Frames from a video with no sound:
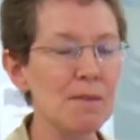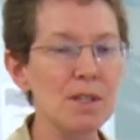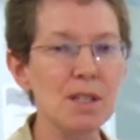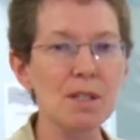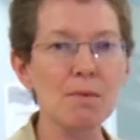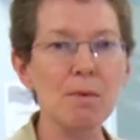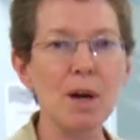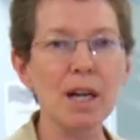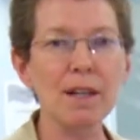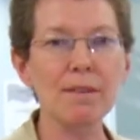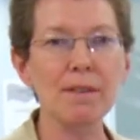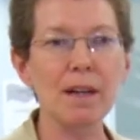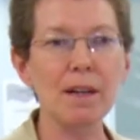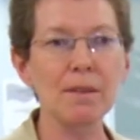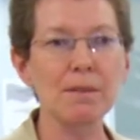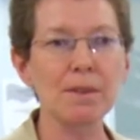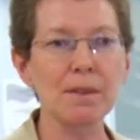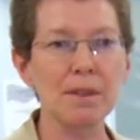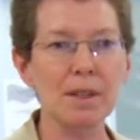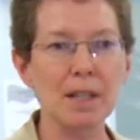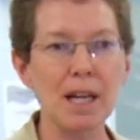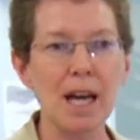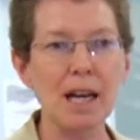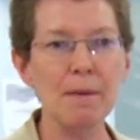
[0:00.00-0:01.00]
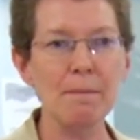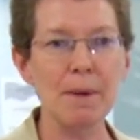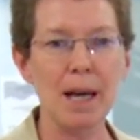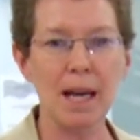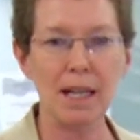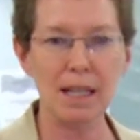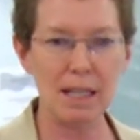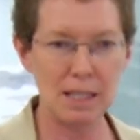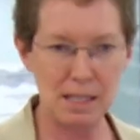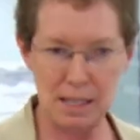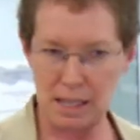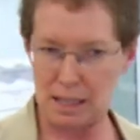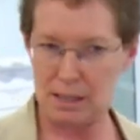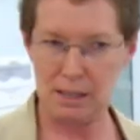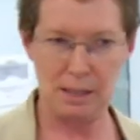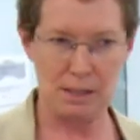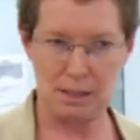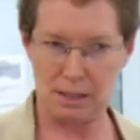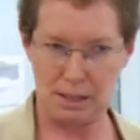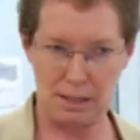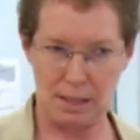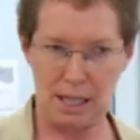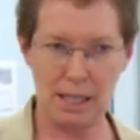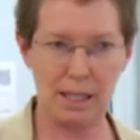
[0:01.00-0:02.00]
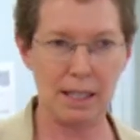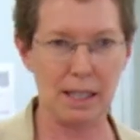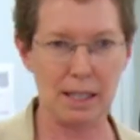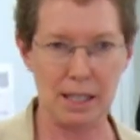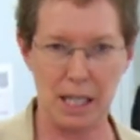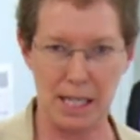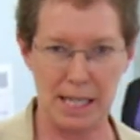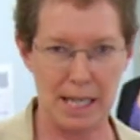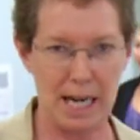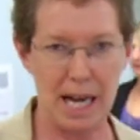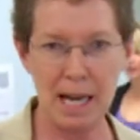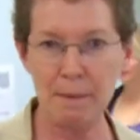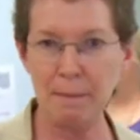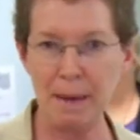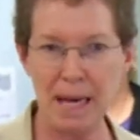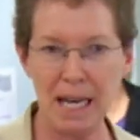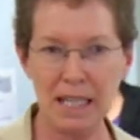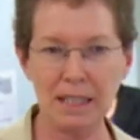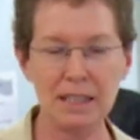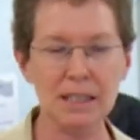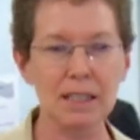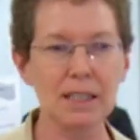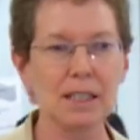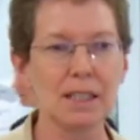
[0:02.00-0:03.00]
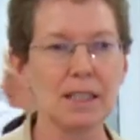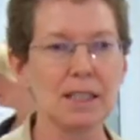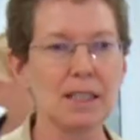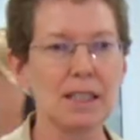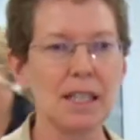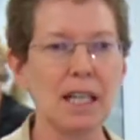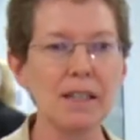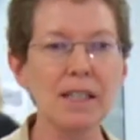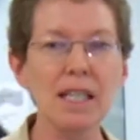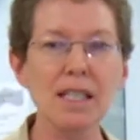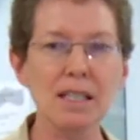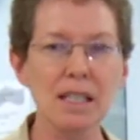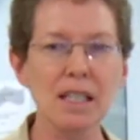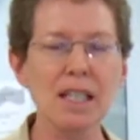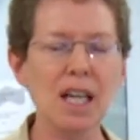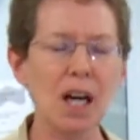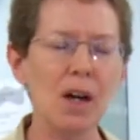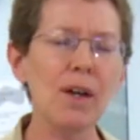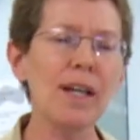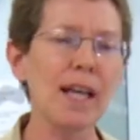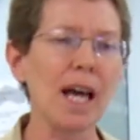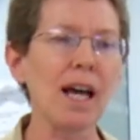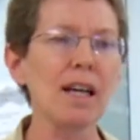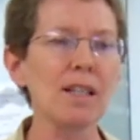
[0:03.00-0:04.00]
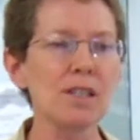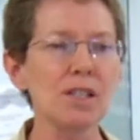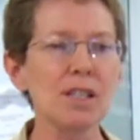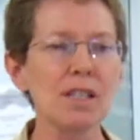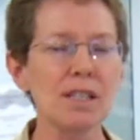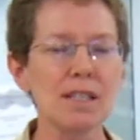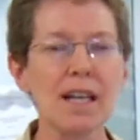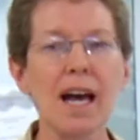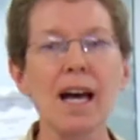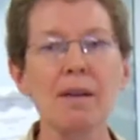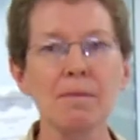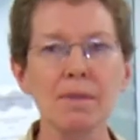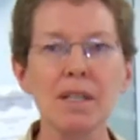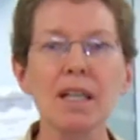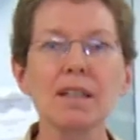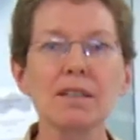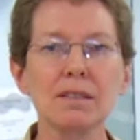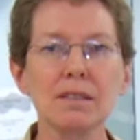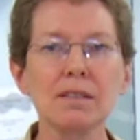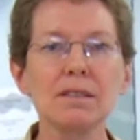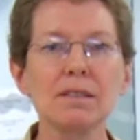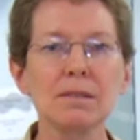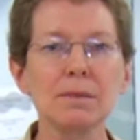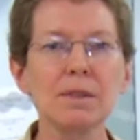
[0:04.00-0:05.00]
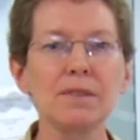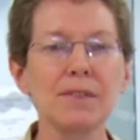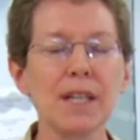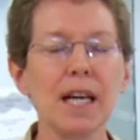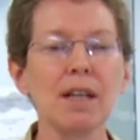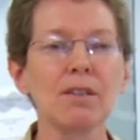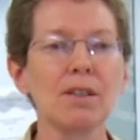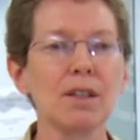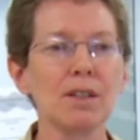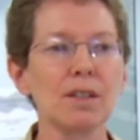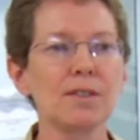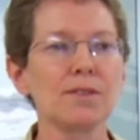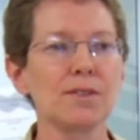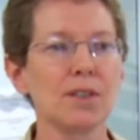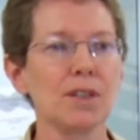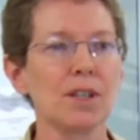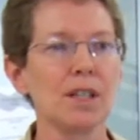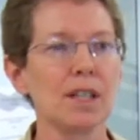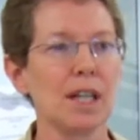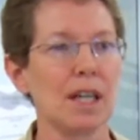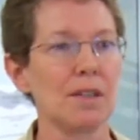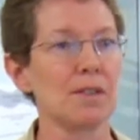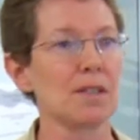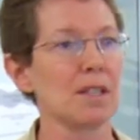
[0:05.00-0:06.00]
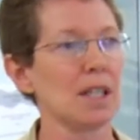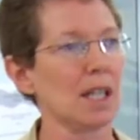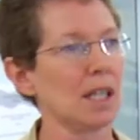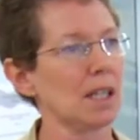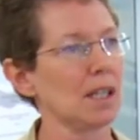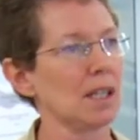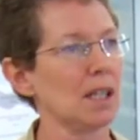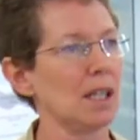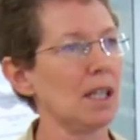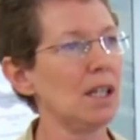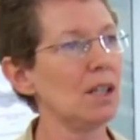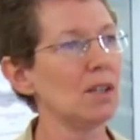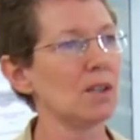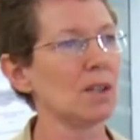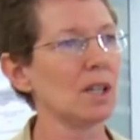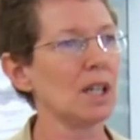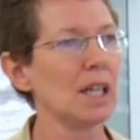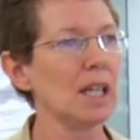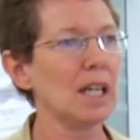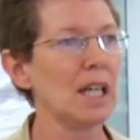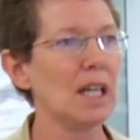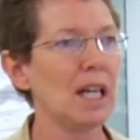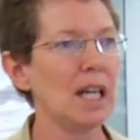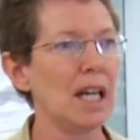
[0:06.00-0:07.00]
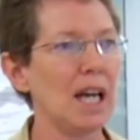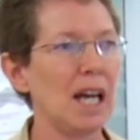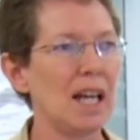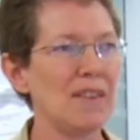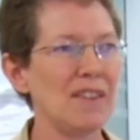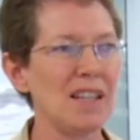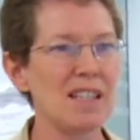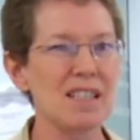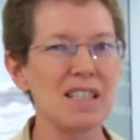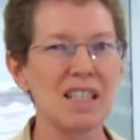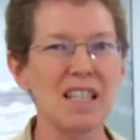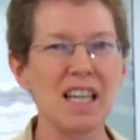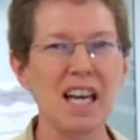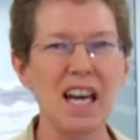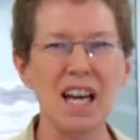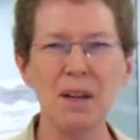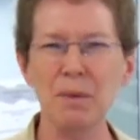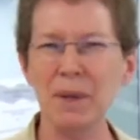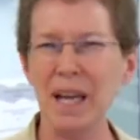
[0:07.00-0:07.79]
she's walking around with an iPad. I said, "Has that kid got an iPad?" And they said, "Oh, yeah, she has apps that we've downloaded for her." And I was like, "Oh." And they said, "Yeah,